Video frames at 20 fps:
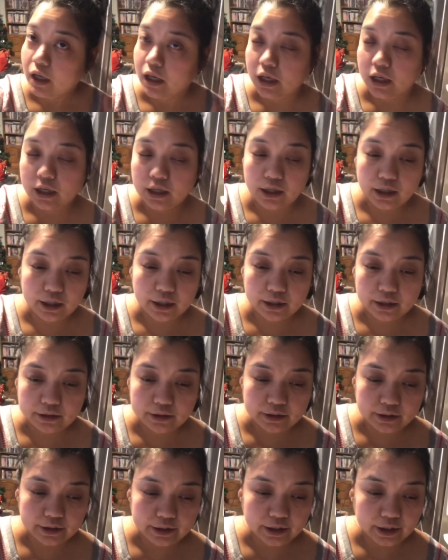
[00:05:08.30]
Uh,
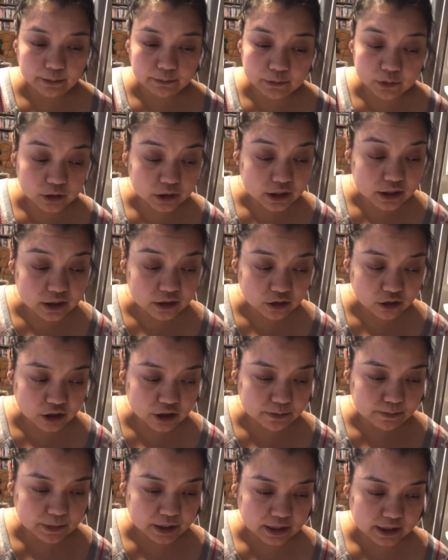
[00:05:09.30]
I'm gonna
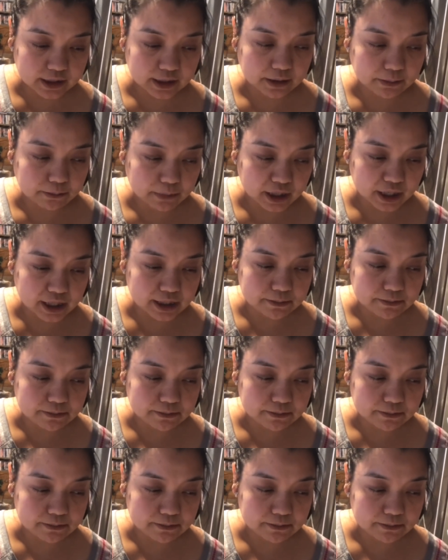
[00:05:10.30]
start mixing my